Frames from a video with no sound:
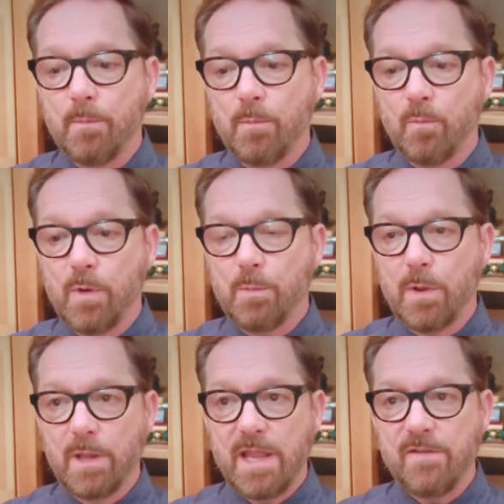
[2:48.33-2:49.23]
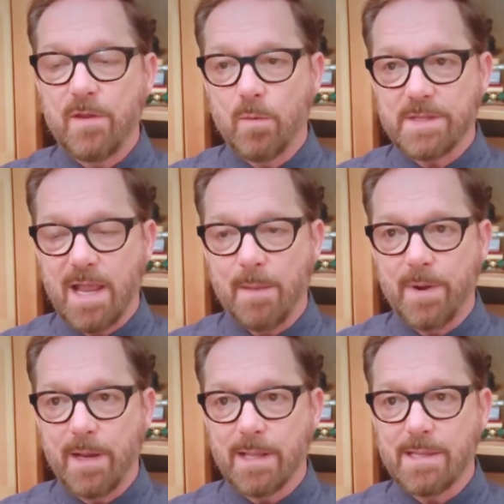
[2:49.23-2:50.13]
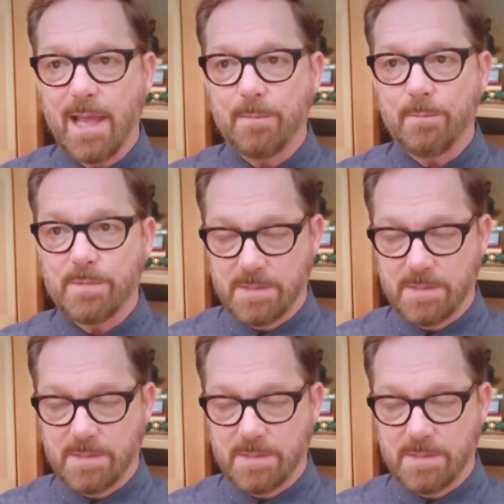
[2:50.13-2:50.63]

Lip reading: we believe that what's happening at that